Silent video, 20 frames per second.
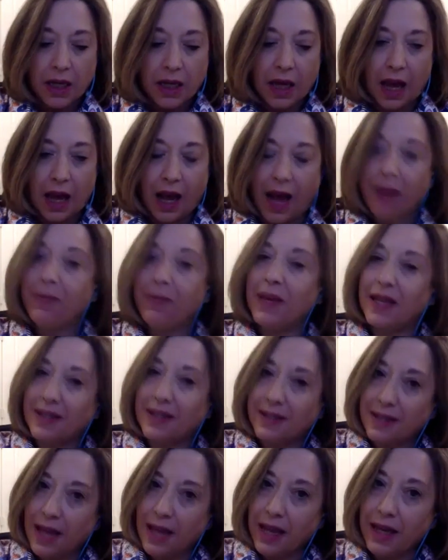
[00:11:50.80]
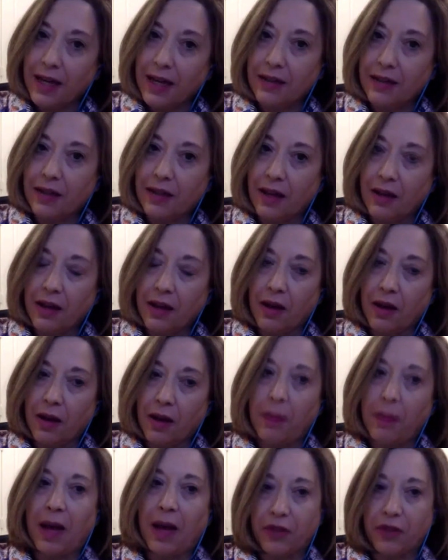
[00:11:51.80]
excited
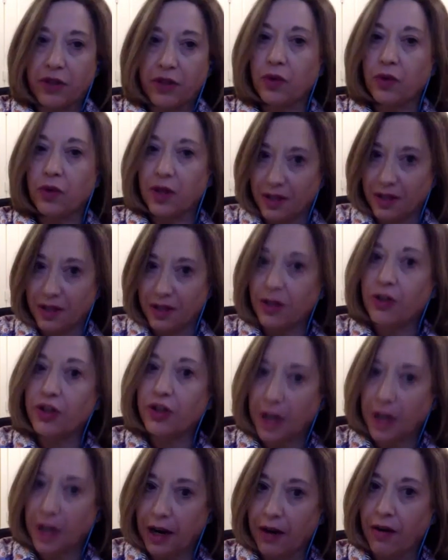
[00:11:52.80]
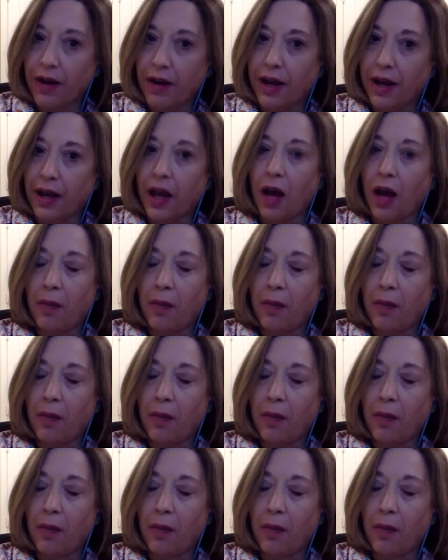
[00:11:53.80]
about the stories that they're sharing,